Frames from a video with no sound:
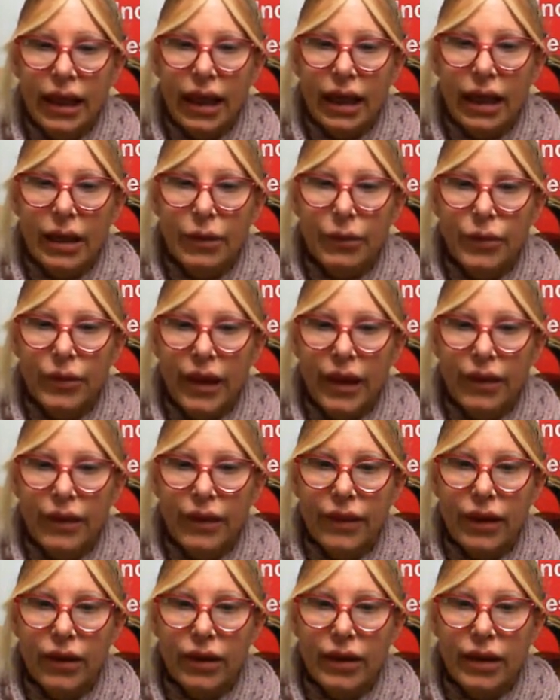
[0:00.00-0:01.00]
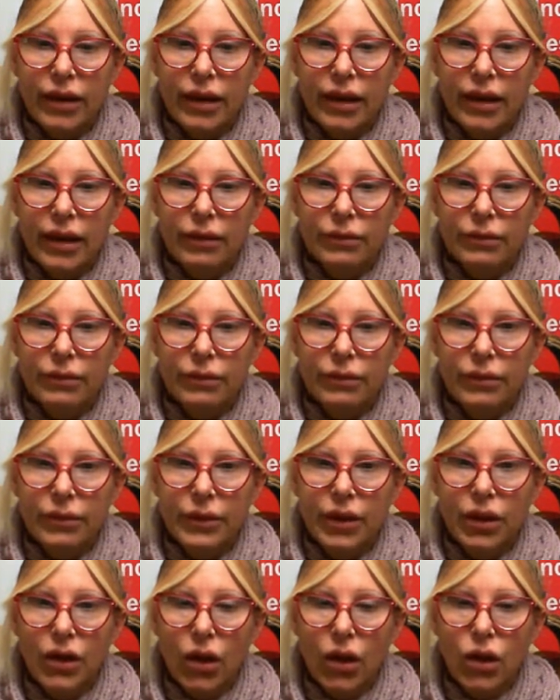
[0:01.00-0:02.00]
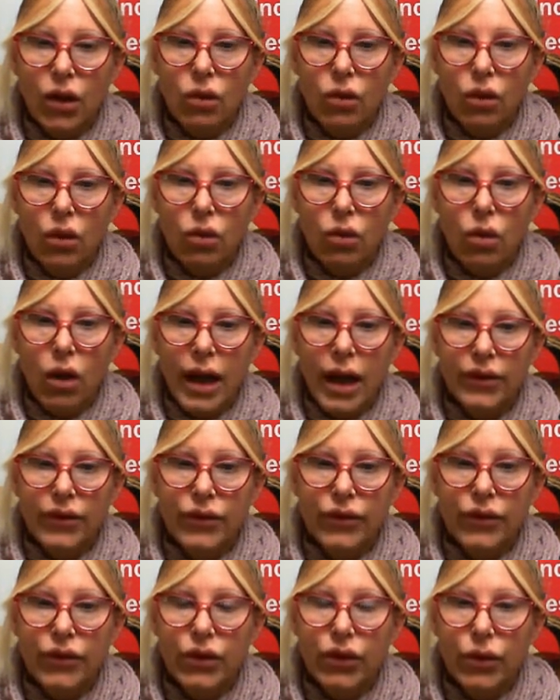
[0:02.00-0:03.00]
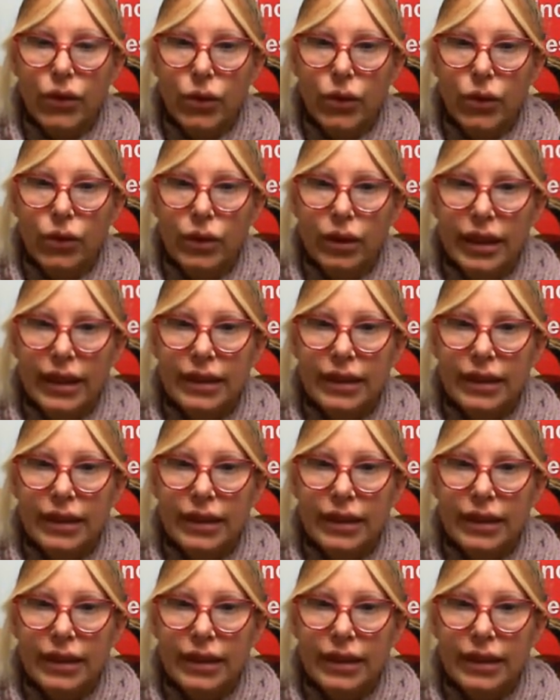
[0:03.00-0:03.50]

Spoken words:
that there are, you know, quite a few